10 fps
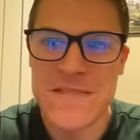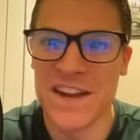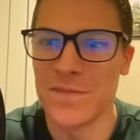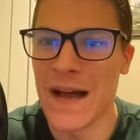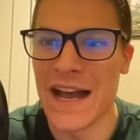
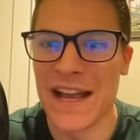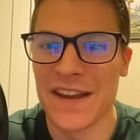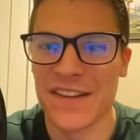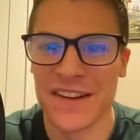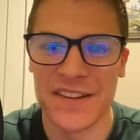He's
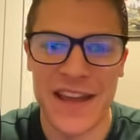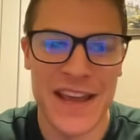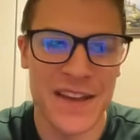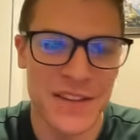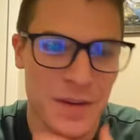behind
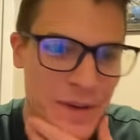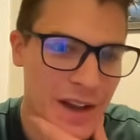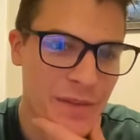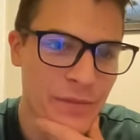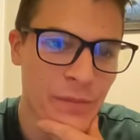6K. He's going to be
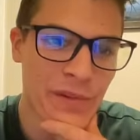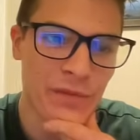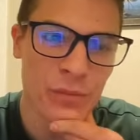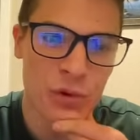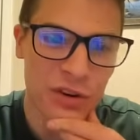behind
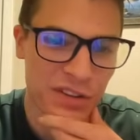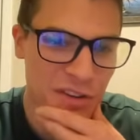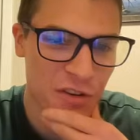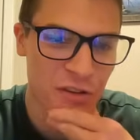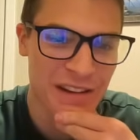even more
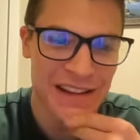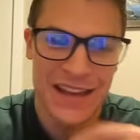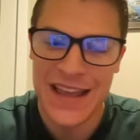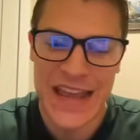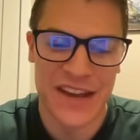soon.
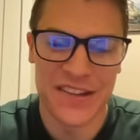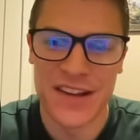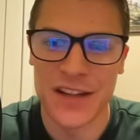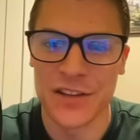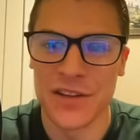It is
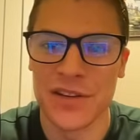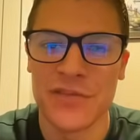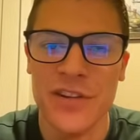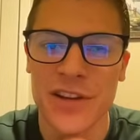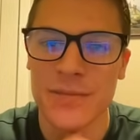not looking good
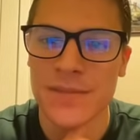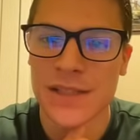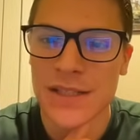for him.